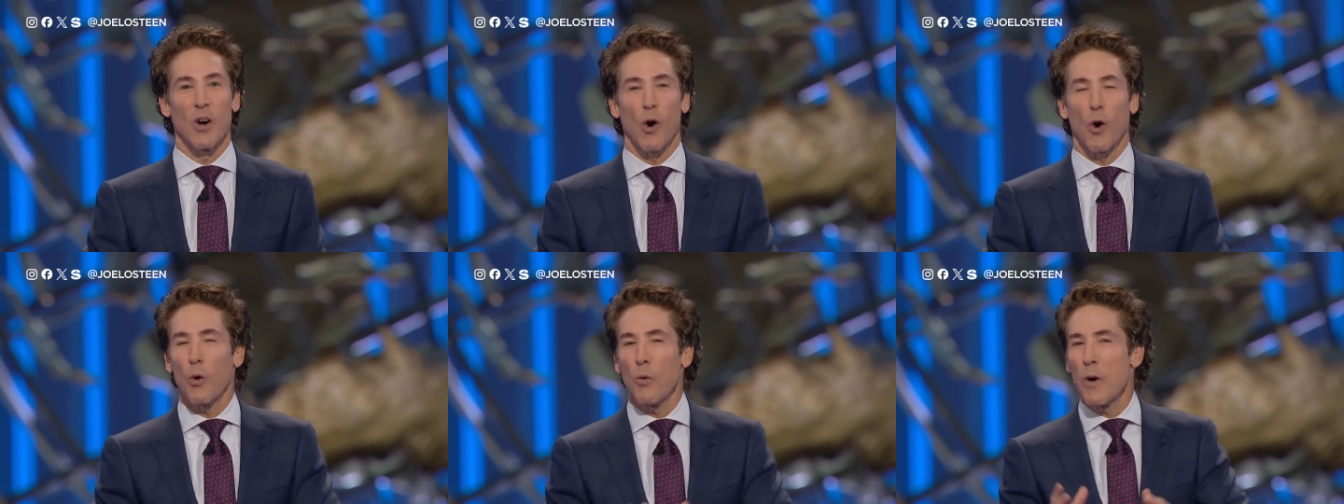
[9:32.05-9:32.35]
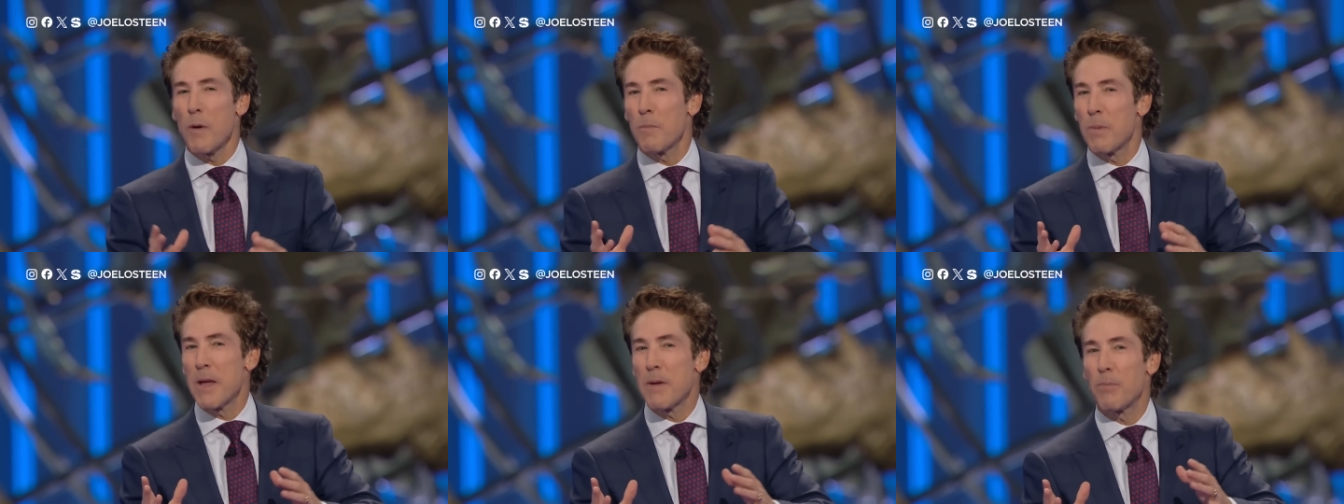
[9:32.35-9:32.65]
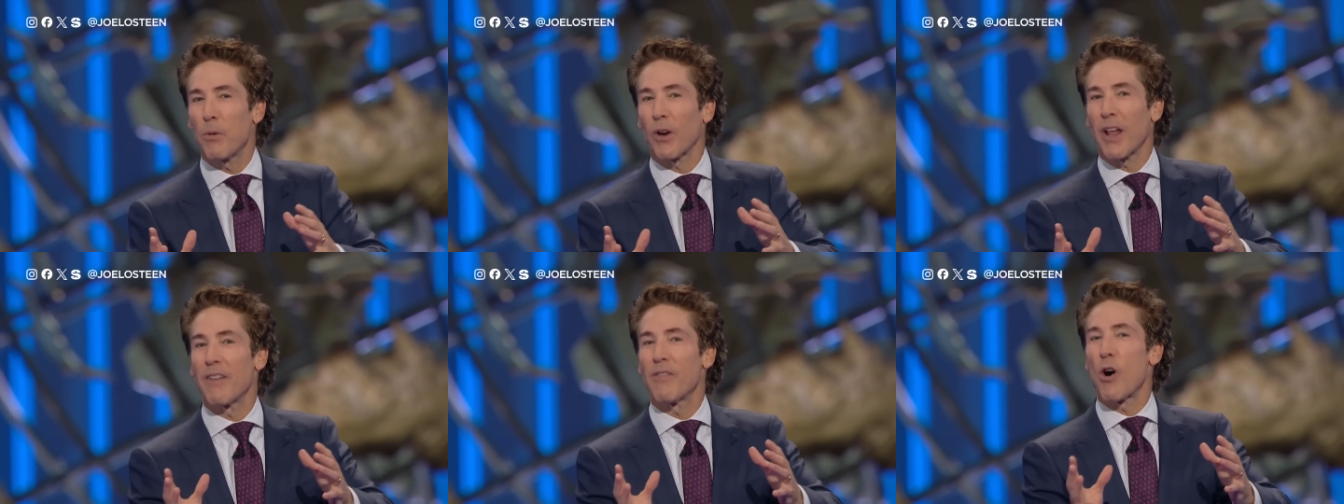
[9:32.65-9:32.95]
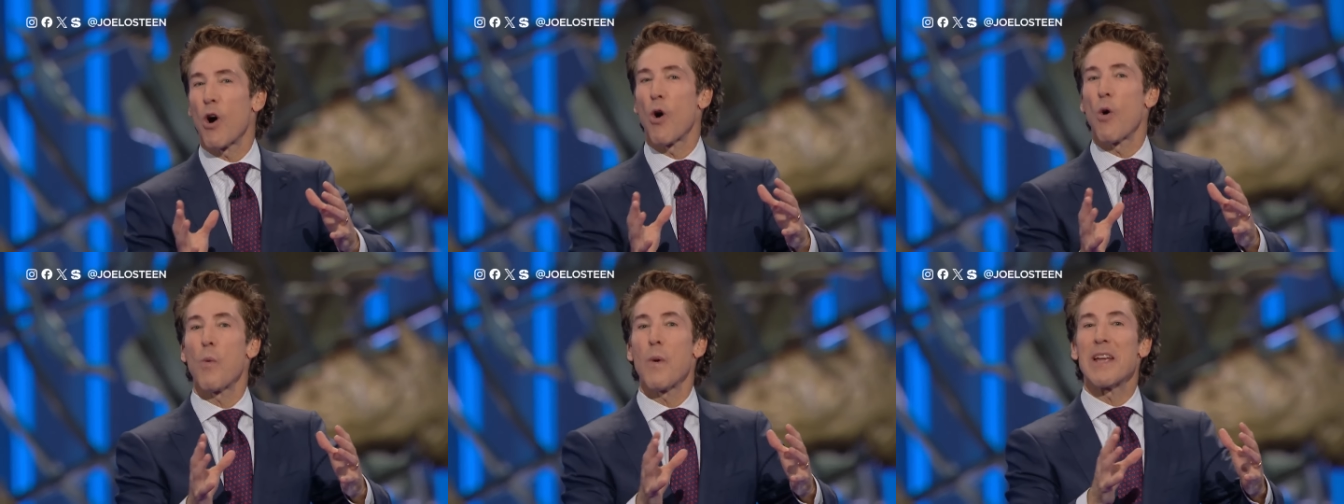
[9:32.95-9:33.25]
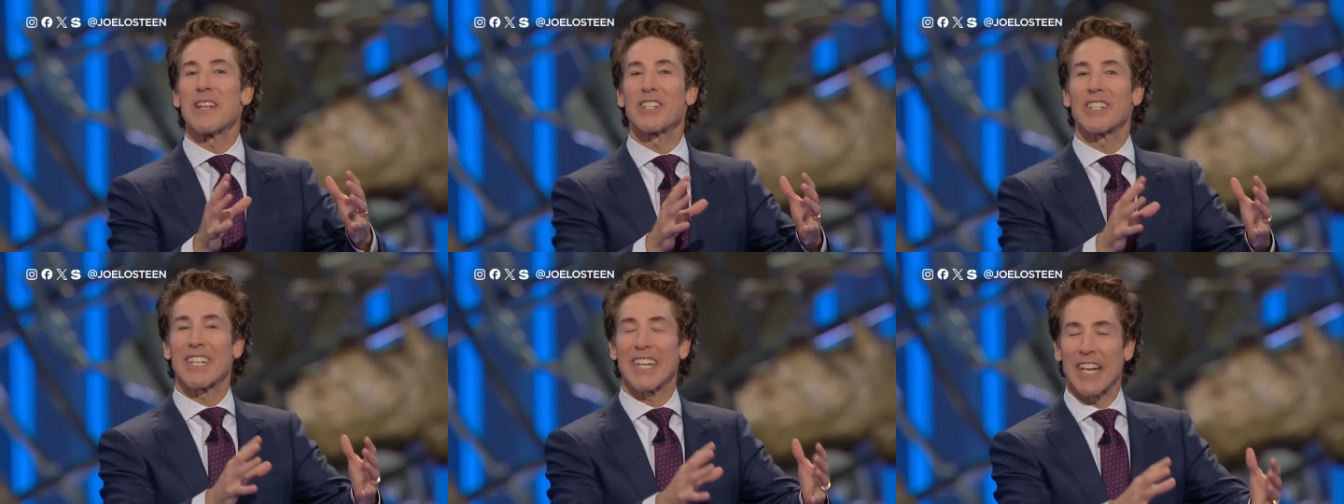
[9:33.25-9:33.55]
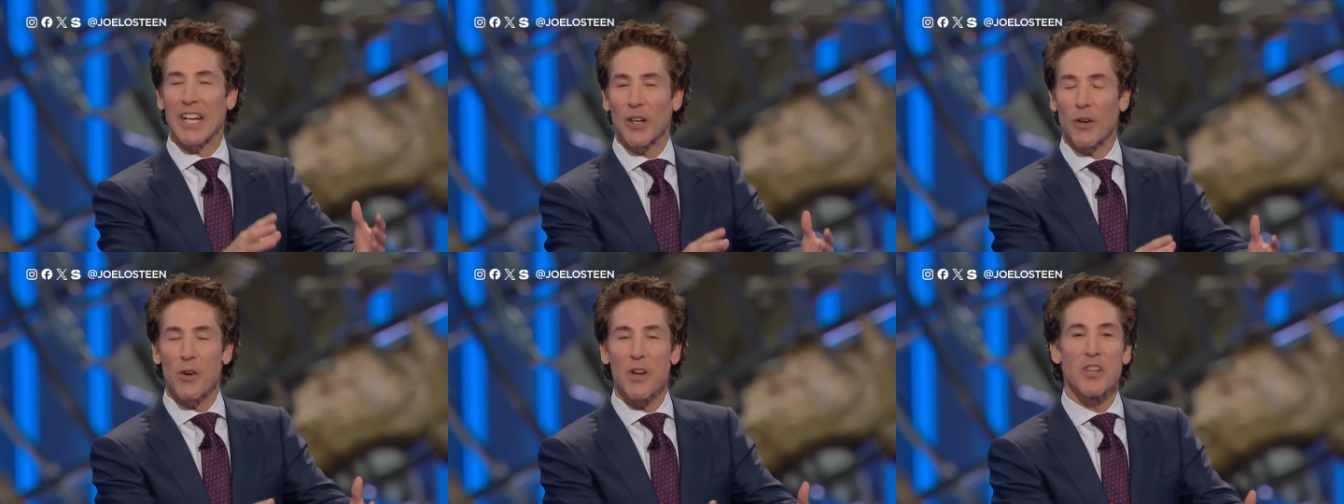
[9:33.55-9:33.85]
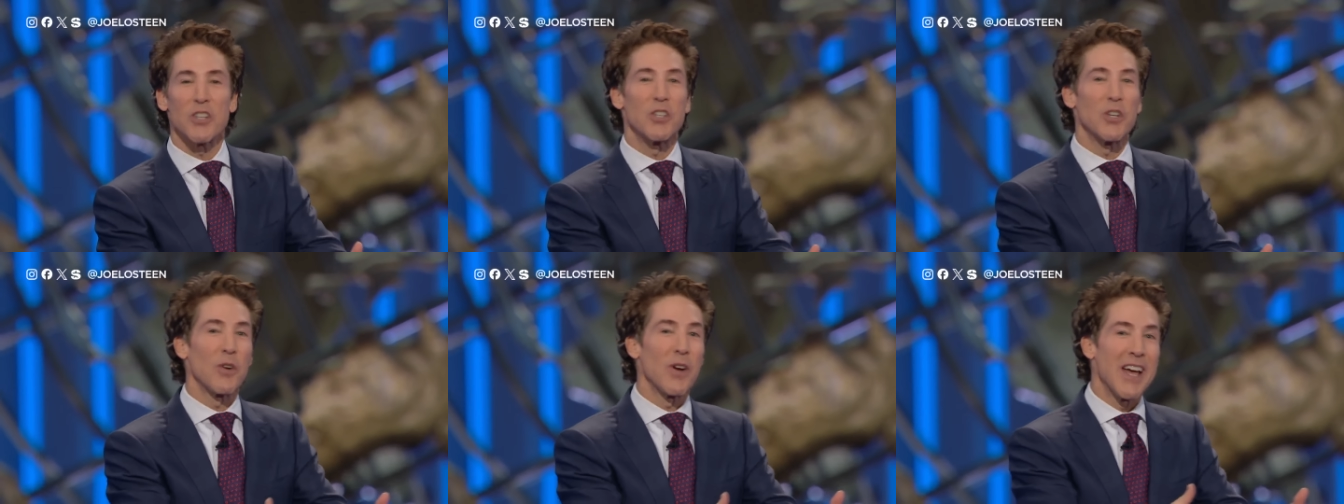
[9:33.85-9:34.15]
Or when people have always
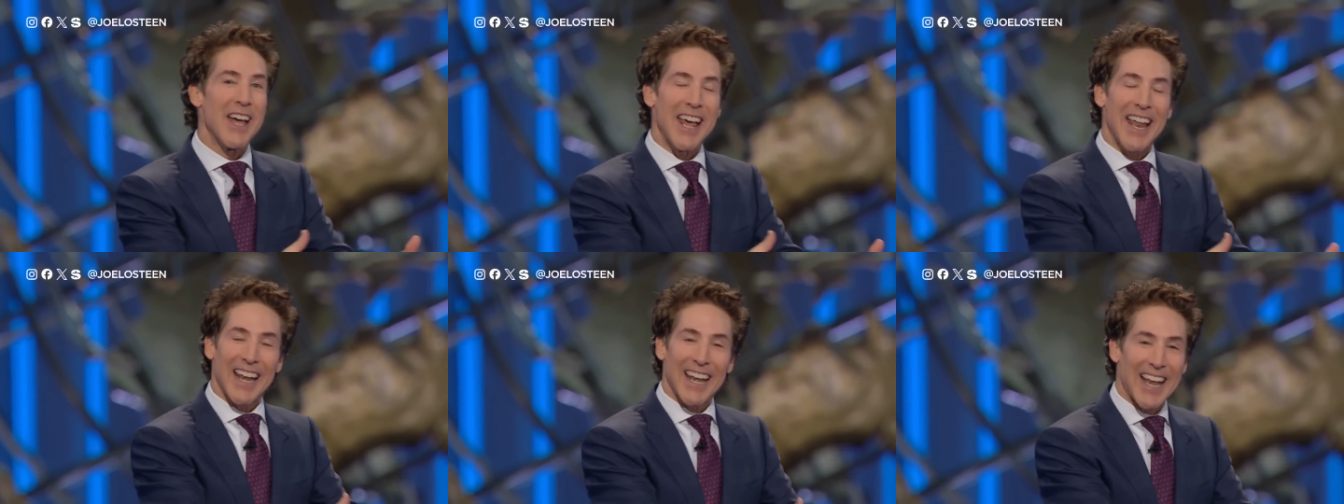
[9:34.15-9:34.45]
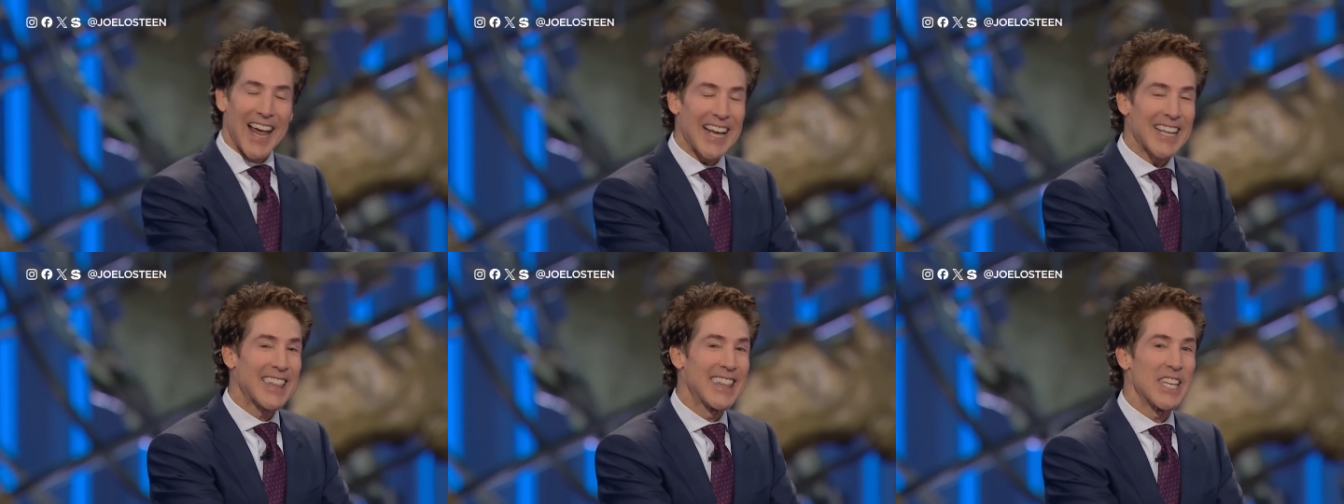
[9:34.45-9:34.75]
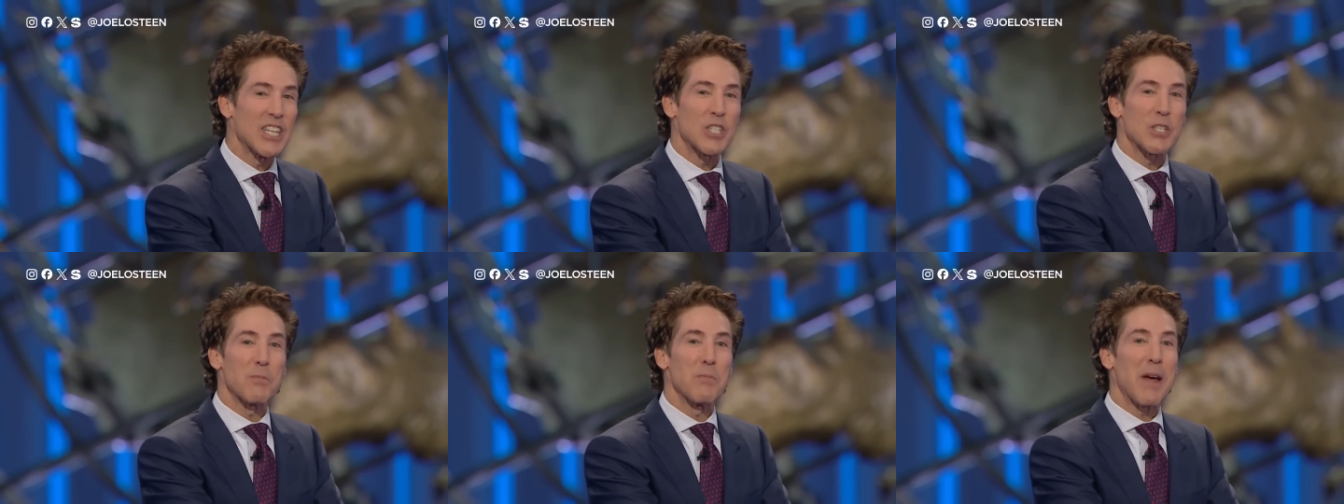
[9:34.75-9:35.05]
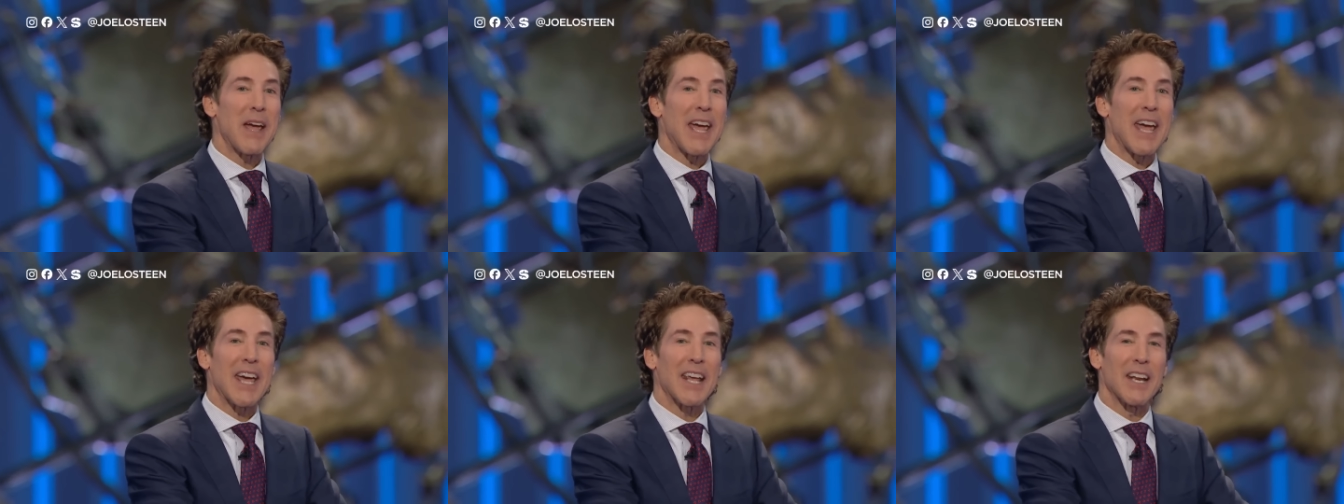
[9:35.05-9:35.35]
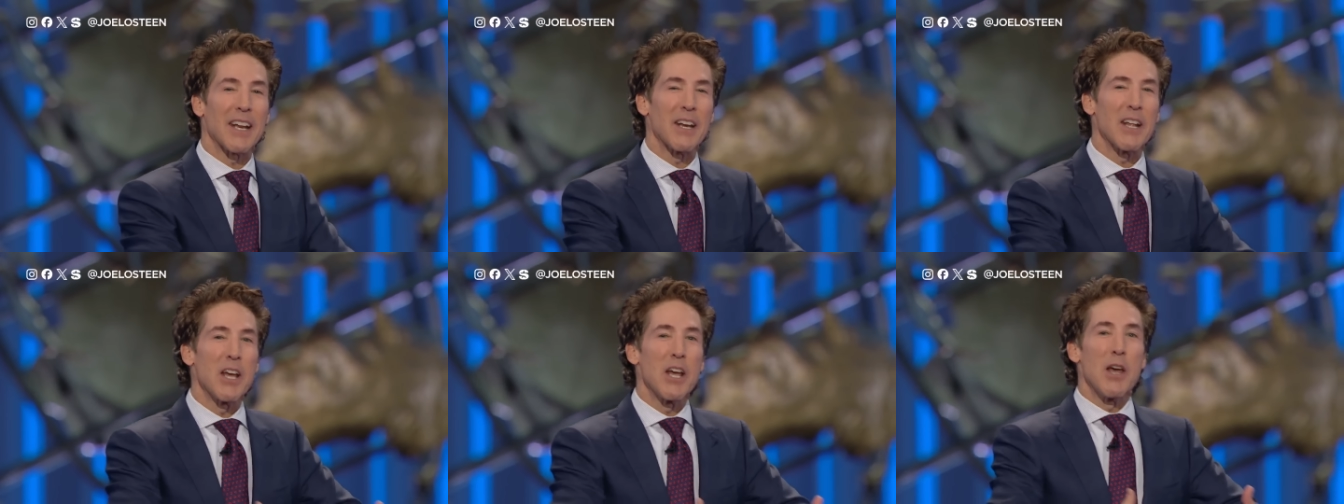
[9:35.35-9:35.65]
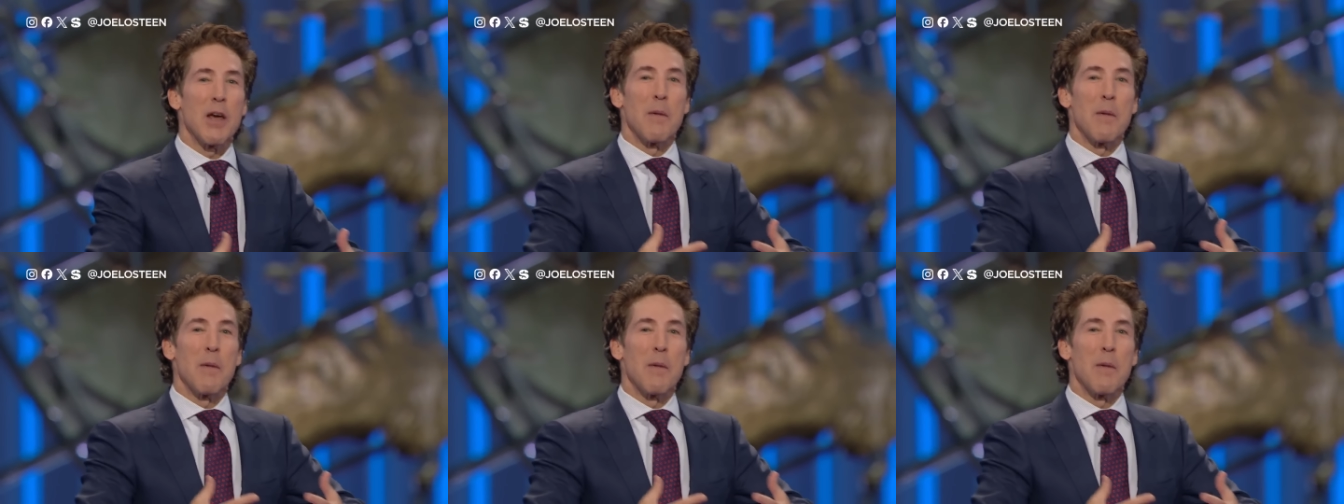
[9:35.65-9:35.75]
carried you like this man and